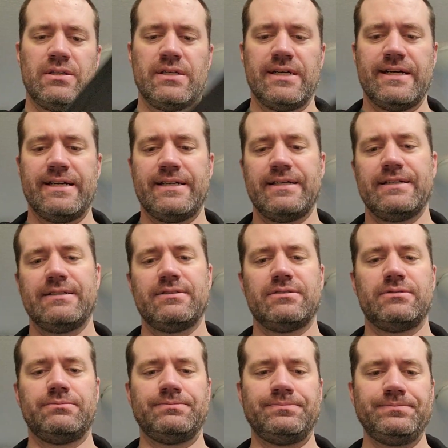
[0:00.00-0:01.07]
You
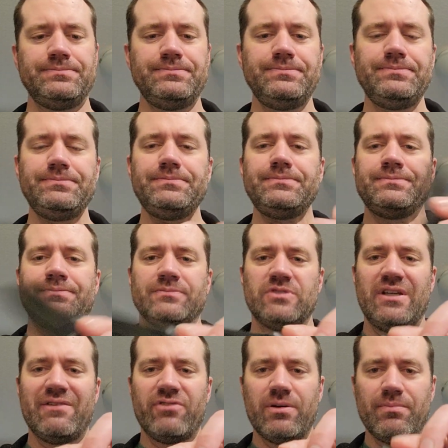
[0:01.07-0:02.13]

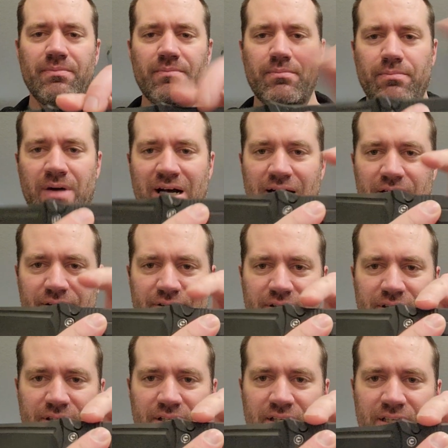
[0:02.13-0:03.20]
have a mild
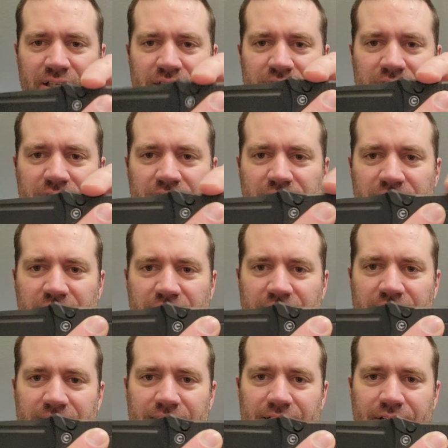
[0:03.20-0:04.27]

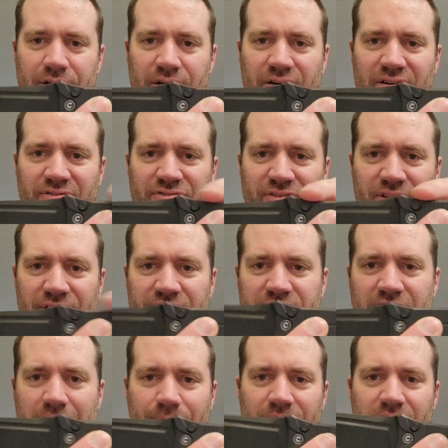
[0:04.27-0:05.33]
curve on the
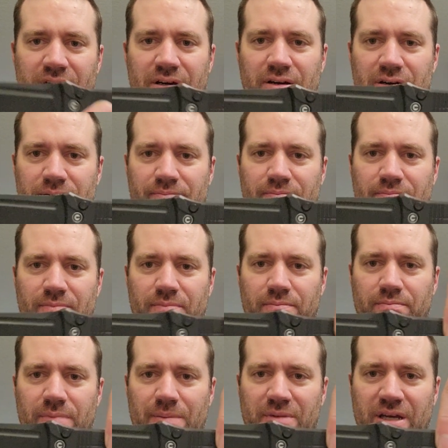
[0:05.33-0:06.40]
top here,
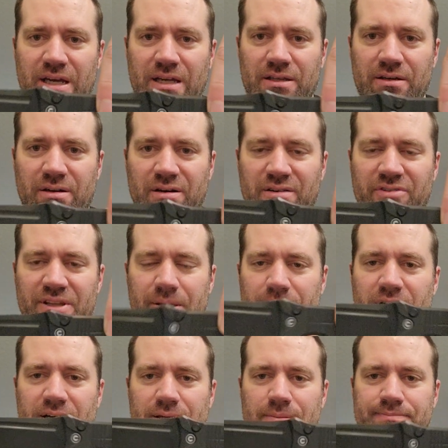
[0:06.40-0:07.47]
mimicking the curve on the
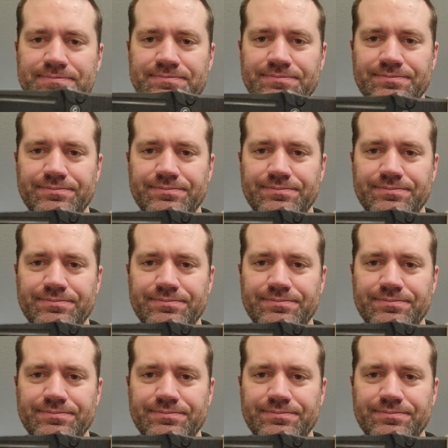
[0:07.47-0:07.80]
bottom.